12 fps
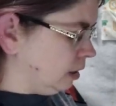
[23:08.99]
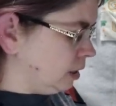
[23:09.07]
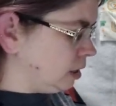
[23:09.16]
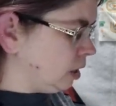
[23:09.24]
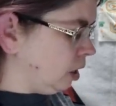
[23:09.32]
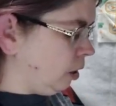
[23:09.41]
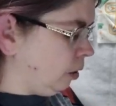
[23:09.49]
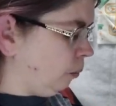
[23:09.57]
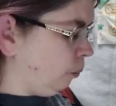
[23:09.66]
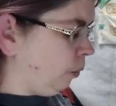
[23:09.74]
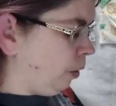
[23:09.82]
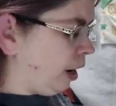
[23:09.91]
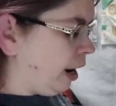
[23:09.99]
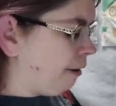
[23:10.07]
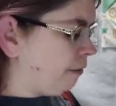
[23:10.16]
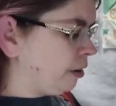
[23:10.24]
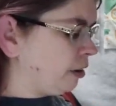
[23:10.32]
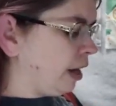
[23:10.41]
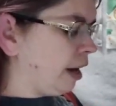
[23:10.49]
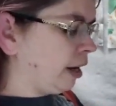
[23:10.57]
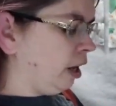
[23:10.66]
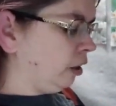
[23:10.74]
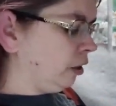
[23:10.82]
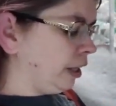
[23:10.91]
So wherever that
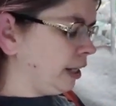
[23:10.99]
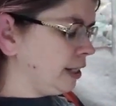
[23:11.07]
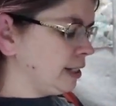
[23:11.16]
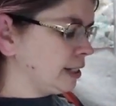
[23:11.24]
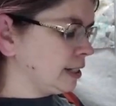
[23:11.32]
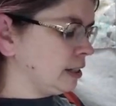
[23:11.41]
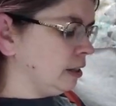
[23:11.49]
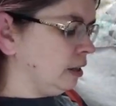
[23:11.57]
color is,